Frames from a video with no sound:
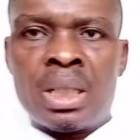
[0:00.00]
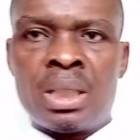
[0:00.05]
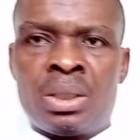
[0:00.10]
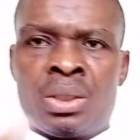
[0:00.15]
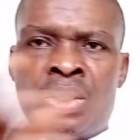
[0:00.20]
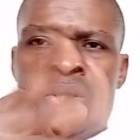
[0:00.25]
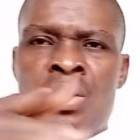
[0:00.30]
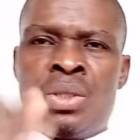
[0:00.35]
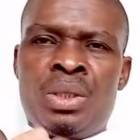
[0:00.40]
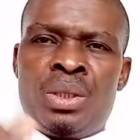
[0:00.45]

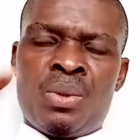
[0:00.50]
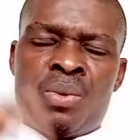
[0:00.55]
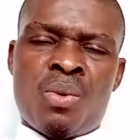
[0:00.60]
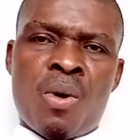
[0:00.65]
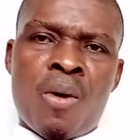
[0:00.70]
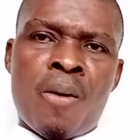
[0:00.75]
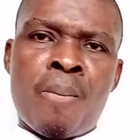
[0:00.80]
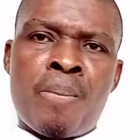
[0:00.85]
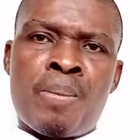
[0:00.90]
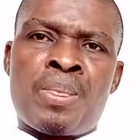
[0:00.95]
As you
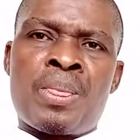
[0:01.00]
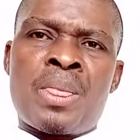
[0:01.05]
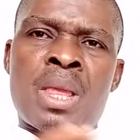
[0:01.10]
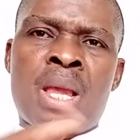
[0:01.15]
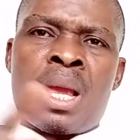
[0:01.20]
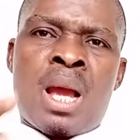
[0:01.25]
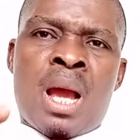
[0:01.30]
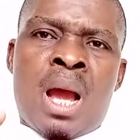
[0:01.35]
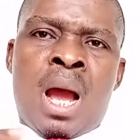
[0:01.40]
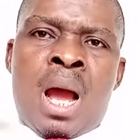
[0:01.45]
go
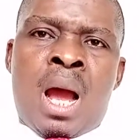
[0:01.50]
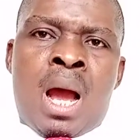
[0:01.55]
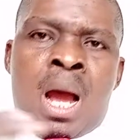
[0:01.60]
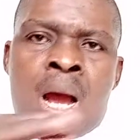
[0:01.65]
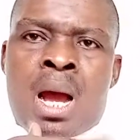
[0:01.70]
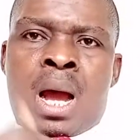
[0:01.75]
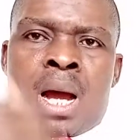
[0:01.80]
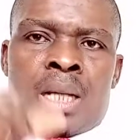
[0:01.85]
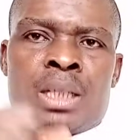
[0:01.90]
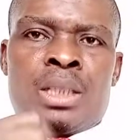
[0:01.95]
further in,
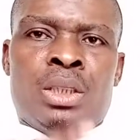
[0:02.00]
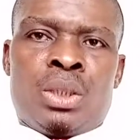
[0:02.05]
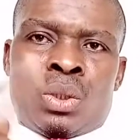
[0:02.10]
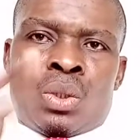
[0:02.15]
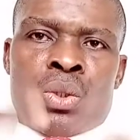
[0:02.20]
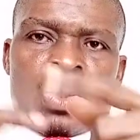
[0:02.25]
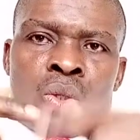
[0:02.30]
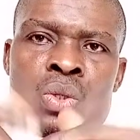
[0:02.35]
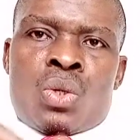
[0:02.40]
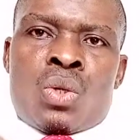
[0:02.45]
you
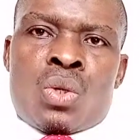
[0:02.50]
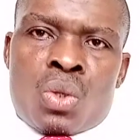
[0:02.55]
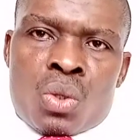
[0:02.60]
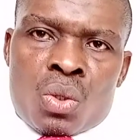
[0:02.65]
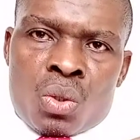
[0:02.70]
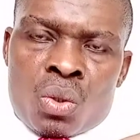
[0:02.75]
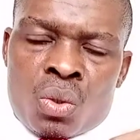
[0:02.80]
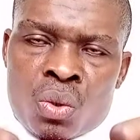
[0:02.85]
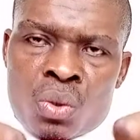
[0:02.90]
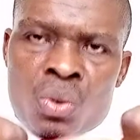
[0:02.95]
notice
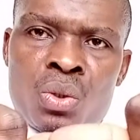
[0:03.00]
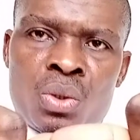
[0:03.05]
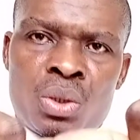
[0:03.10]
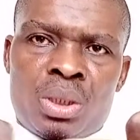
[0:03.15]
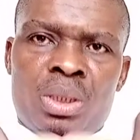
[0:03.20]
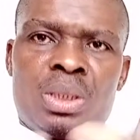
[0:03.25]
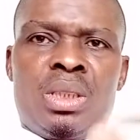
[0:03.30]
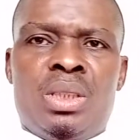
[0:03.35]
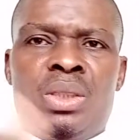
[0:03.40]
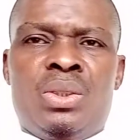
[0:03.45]
everyone
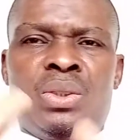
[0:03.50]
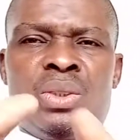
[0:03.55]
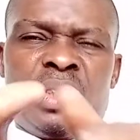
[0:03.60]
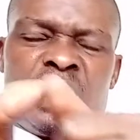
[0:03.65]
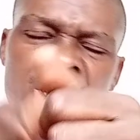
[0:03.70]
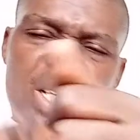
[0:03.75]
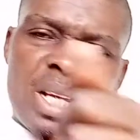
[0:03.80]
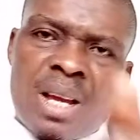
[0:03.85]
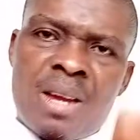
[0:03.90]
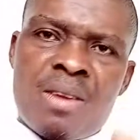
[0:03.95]
is
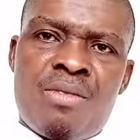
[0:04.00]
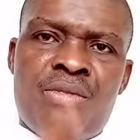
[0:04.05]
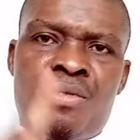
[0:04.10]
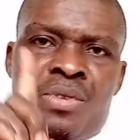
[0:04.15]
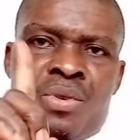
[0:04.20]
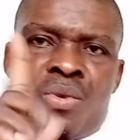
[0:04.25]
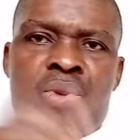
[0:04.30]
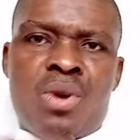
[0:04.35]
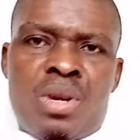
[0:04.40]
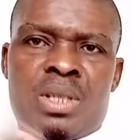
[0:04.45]
watching
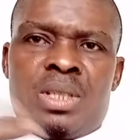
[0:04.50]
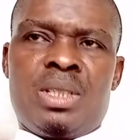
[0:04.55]
match.